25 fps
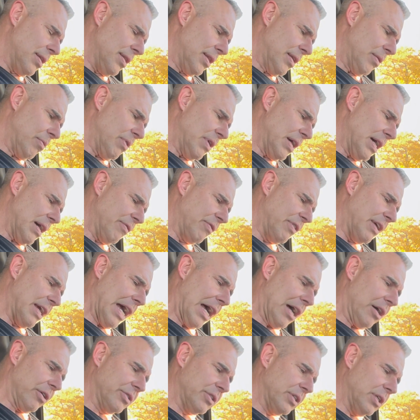Then we have
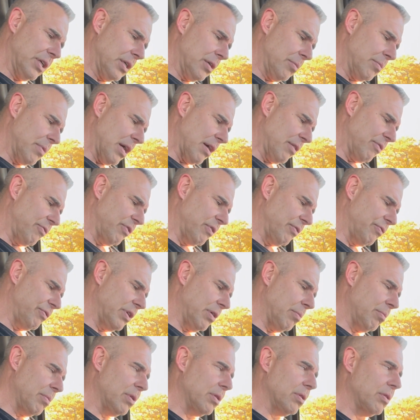calcium at
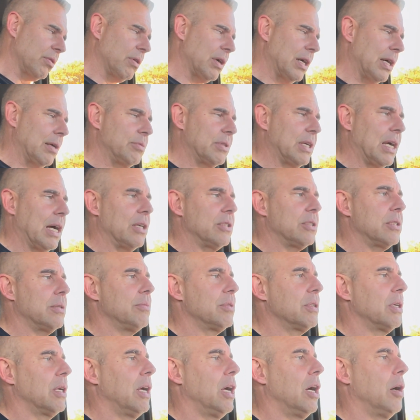50 milligrams. Calcium
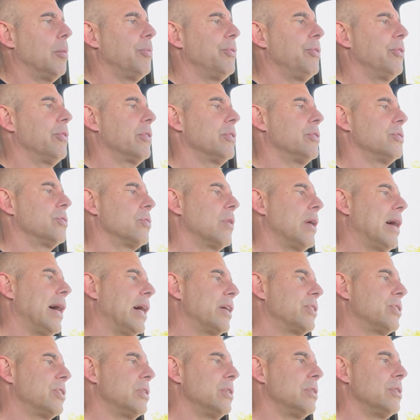is going to help with your
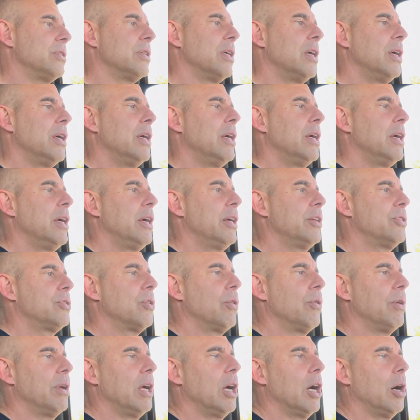contractions. It's
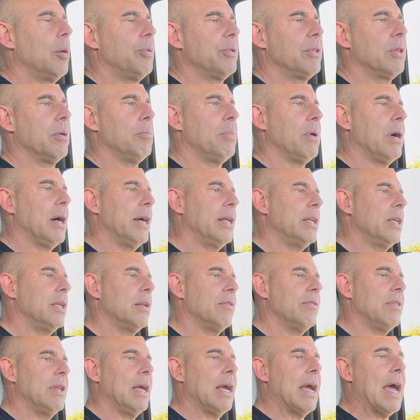going to help with the binding
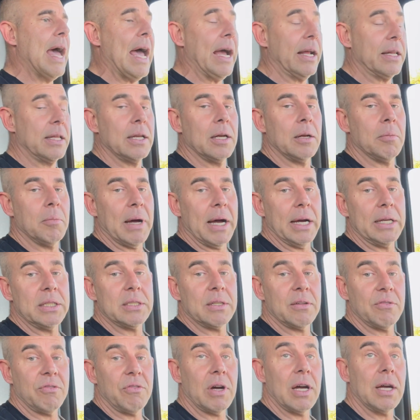of the actin and
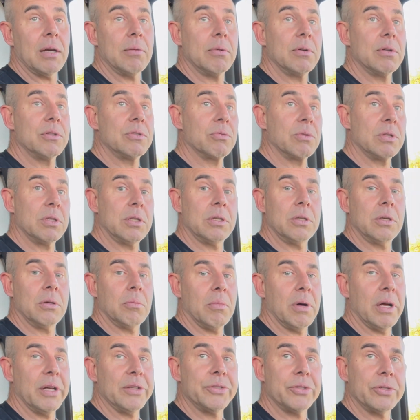myosin fibers within your
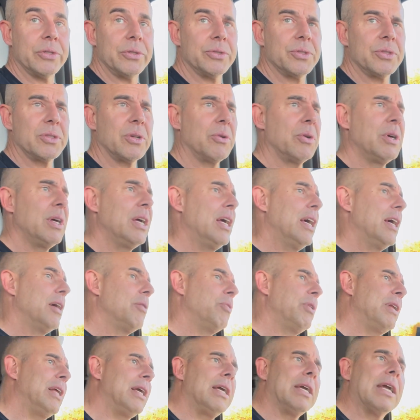muscles. So
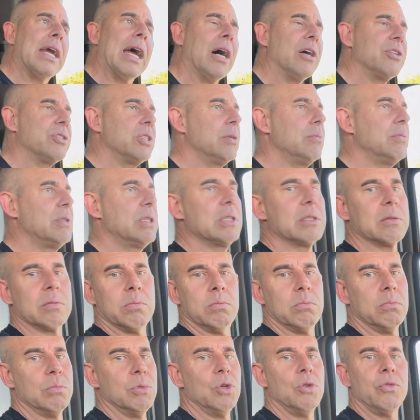we need calcium just
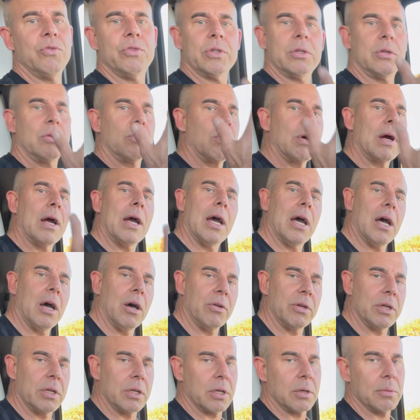moving
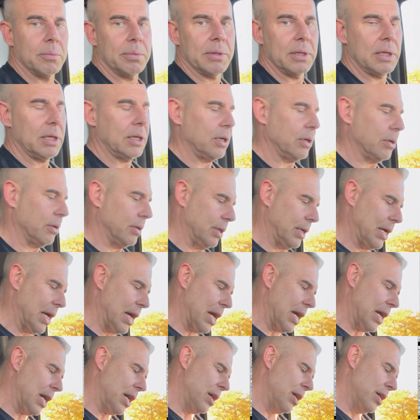around and completing our
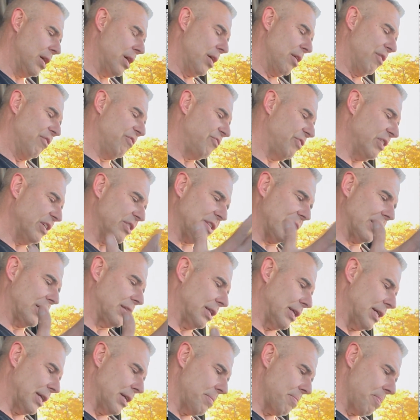day
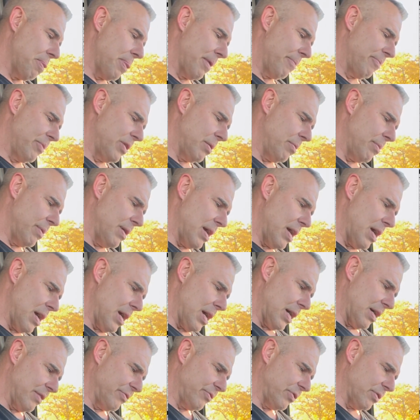physically. Then we
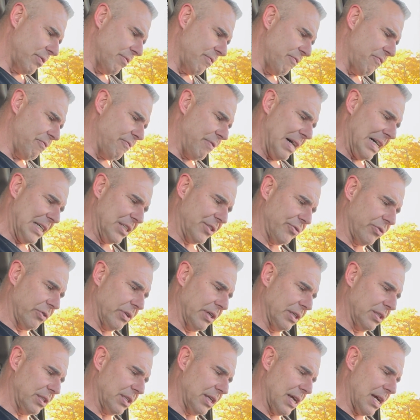have some
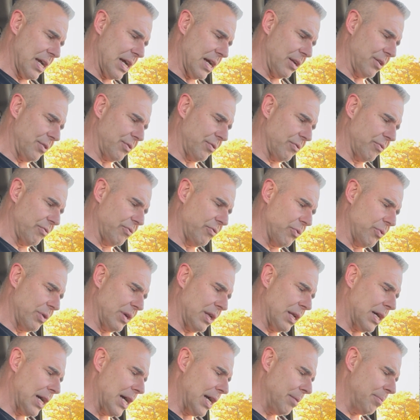phosphorus at
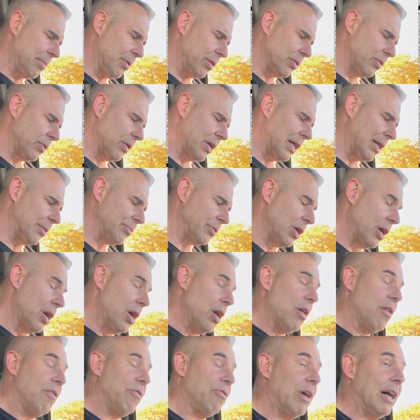49 milligrams.
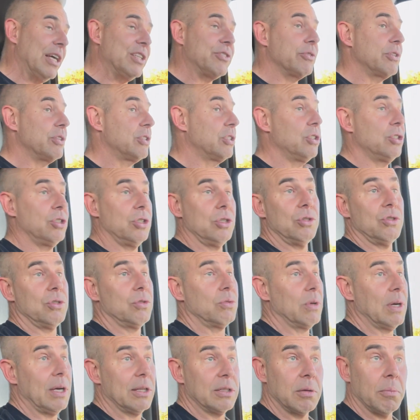Phosphorus is used
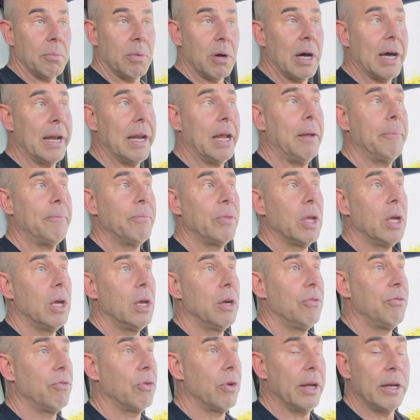throughout the body
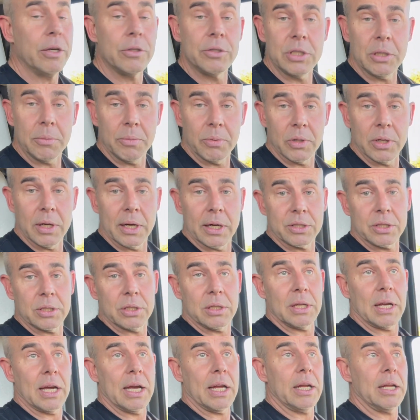for energy
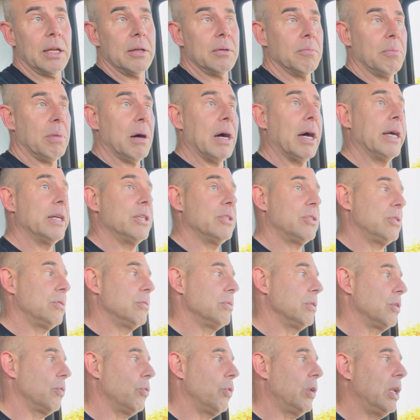production, and it binds
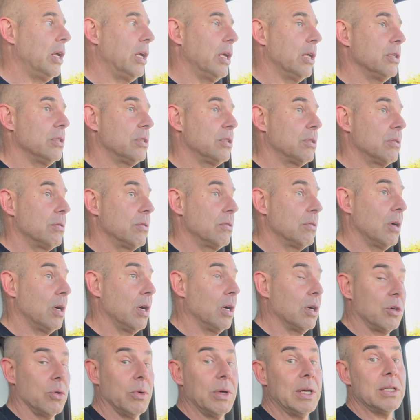to ingredients.
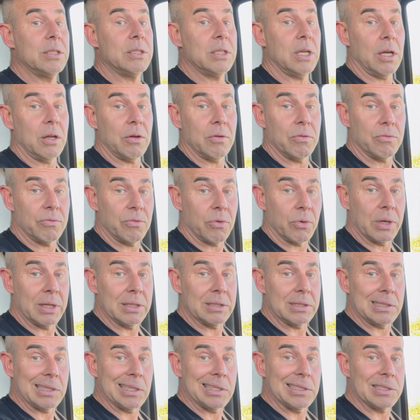Creatine, for
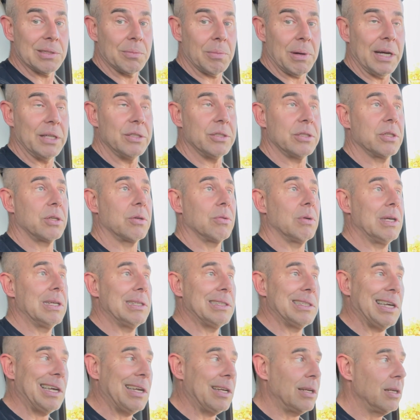instance, binds to
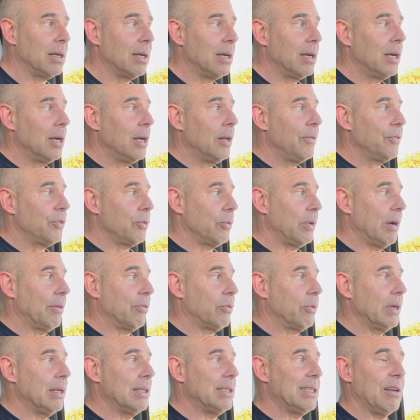creatine. So we
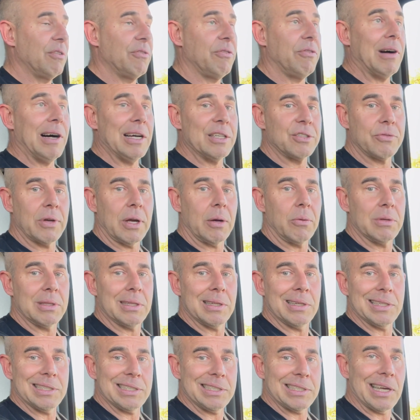have creatine phosphate
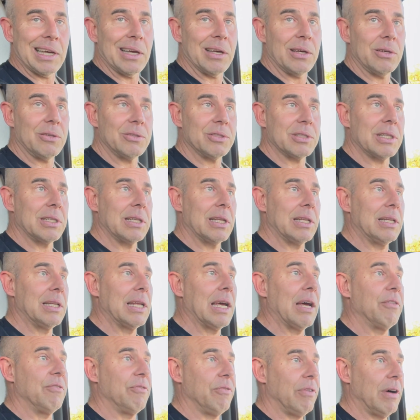within the cells, and then
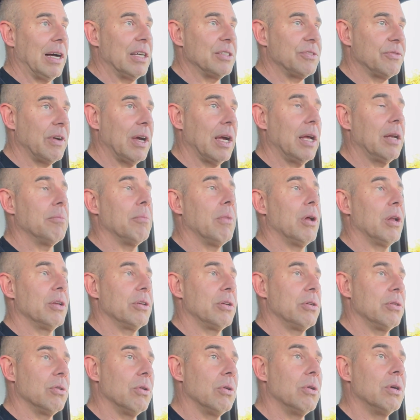that phosphate
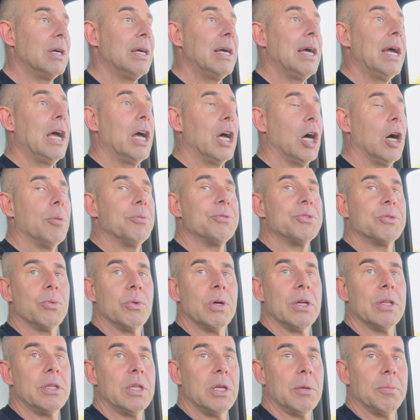molecule helps
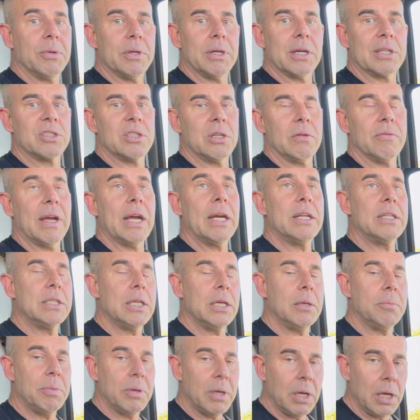with the production of
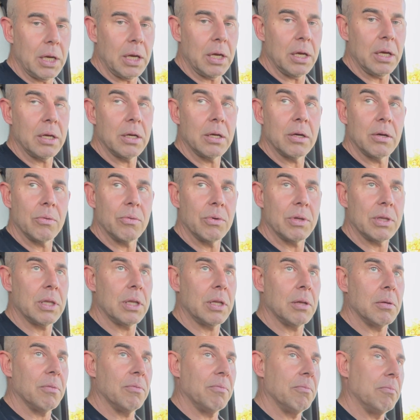ATP
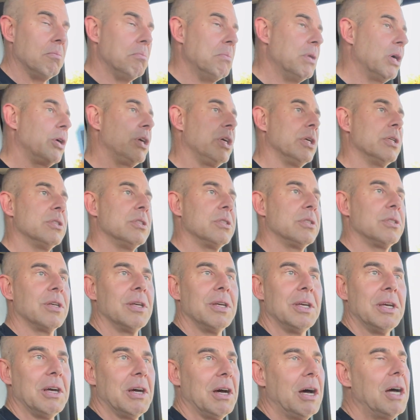within the millions,
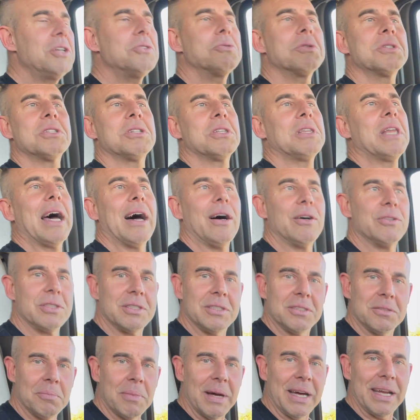hundreds of
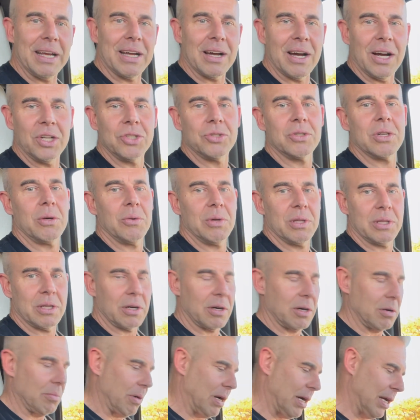thousands of mitochondria
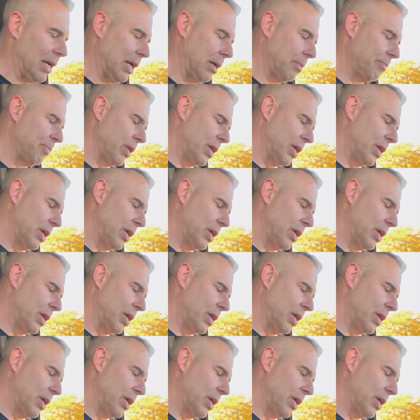within our body.